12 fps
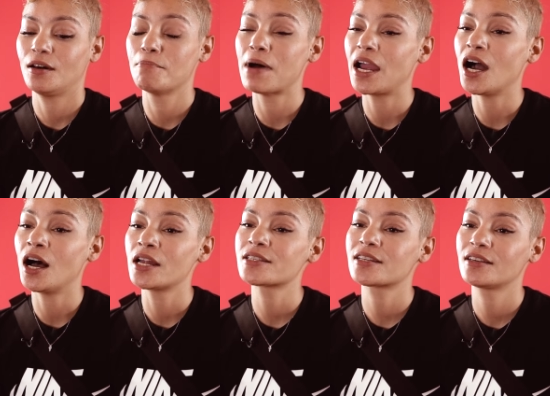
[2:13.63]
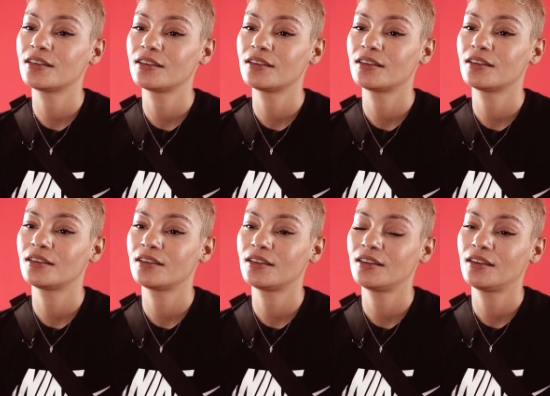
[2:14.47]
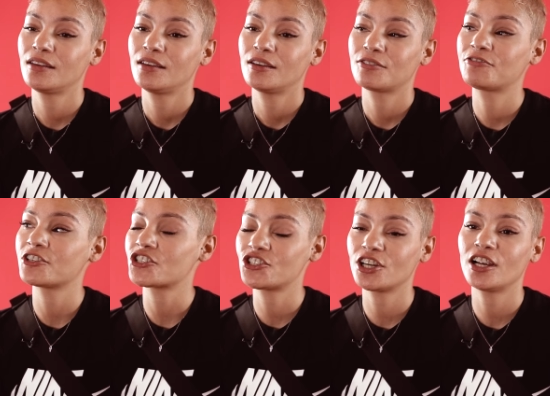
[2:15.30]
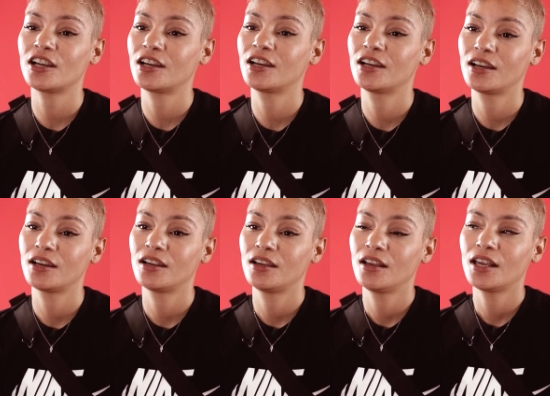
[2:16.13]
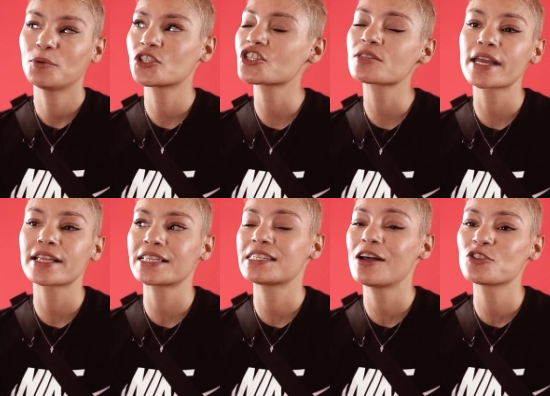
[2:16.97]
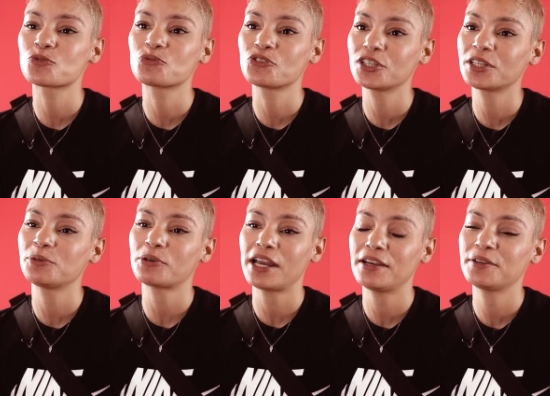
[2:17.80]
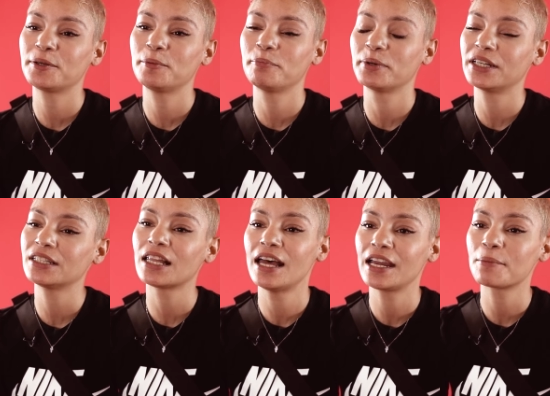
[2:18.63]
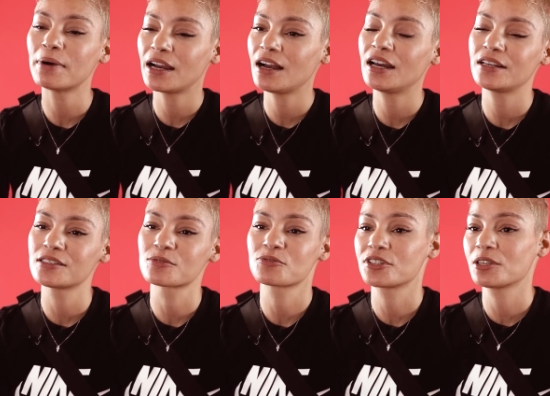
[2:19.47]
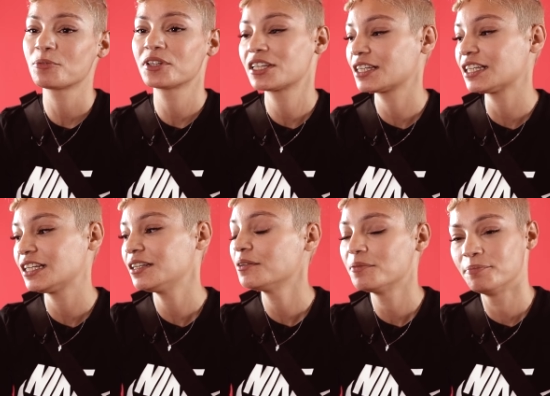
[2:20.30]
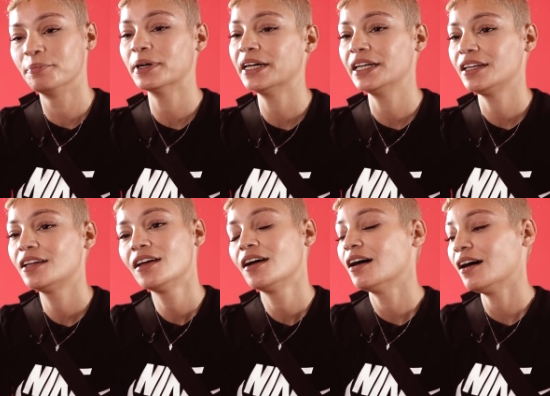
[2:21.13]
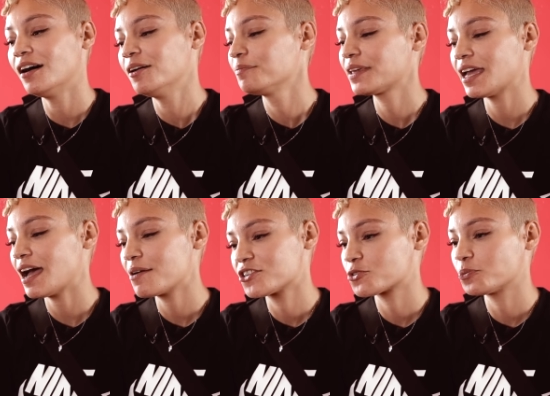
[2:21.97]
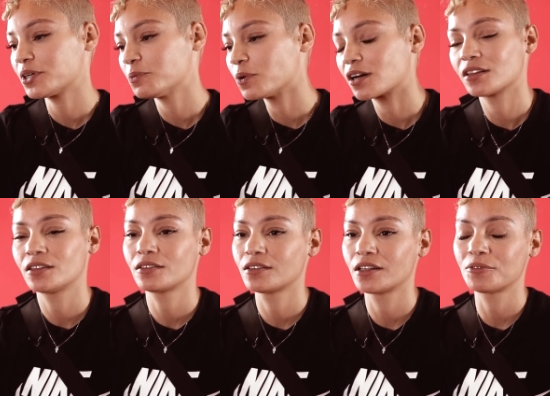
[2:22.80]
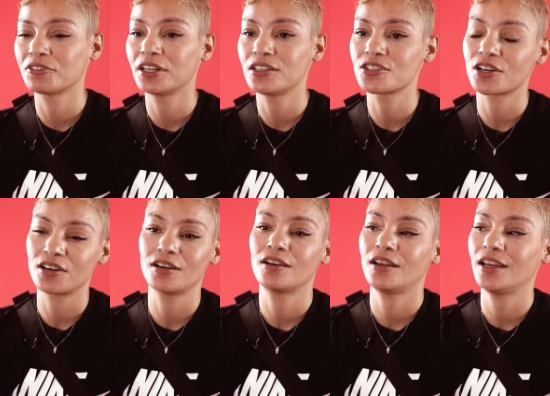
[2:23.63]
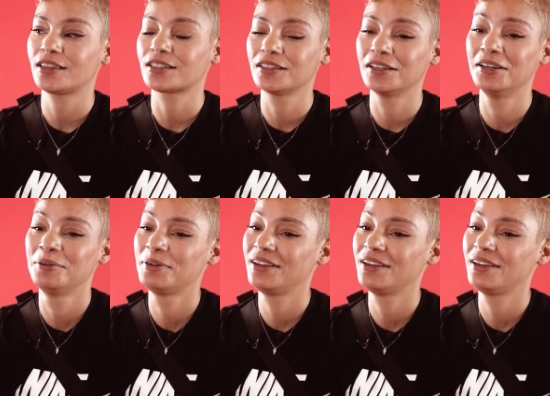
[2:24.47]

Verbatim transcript: my aunt, for sure which is like that sounds really random, but like my aunt is really really lit. But um, yeah, I just wouldn't want to like run into her at the club